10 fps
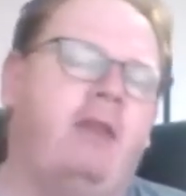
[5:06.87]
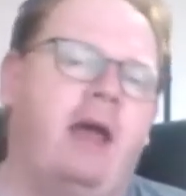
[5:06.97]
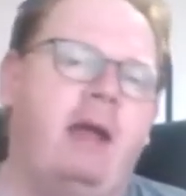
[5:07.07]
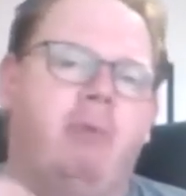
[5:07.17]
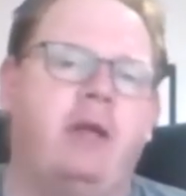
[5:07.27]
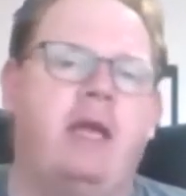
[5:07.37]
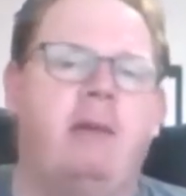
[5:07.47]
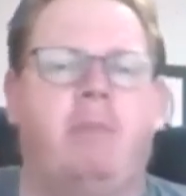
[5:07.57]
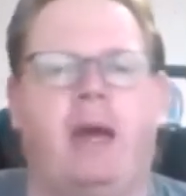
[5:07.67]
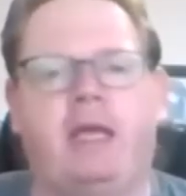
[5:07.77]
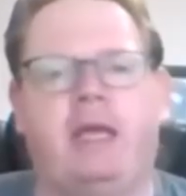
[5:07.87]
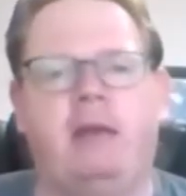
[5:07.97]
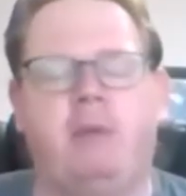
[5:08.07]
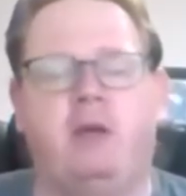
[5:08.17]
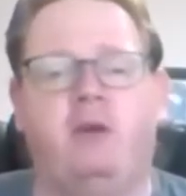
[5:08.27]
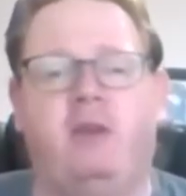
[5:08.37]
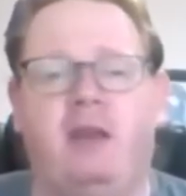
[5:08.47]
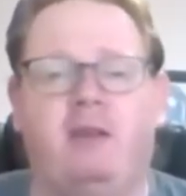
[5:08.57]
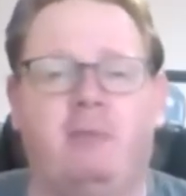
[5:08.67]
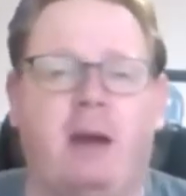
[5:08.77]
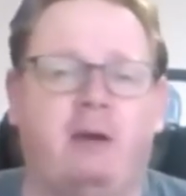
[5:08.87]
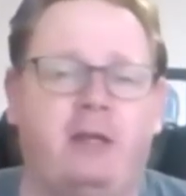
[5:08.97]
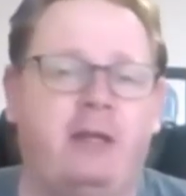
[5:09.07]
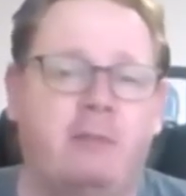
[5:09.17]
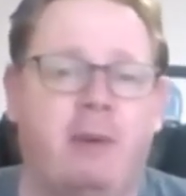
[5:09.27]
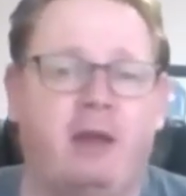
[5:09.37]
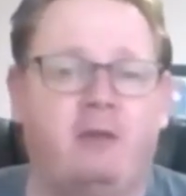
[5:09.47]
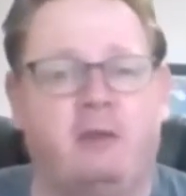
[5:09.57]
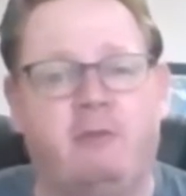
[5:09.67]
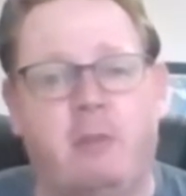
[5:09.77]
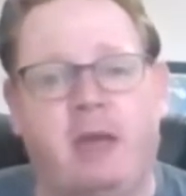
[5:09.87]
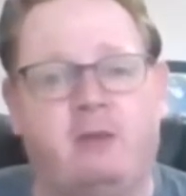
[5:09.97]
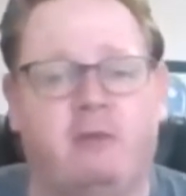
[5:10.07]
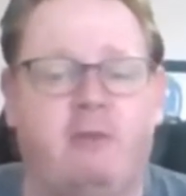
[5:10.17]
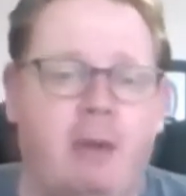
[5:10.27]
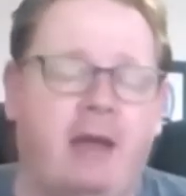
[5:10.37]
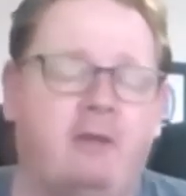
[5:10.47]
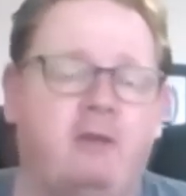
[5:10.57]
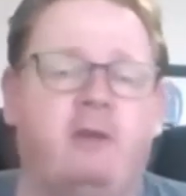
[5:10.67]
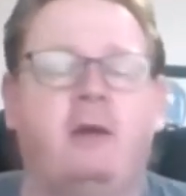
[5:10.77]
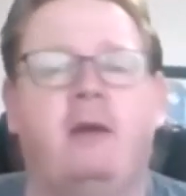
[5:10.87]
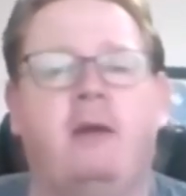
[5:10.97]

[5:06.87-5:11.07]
they bring him back in because he is apparently the best of the best of the best.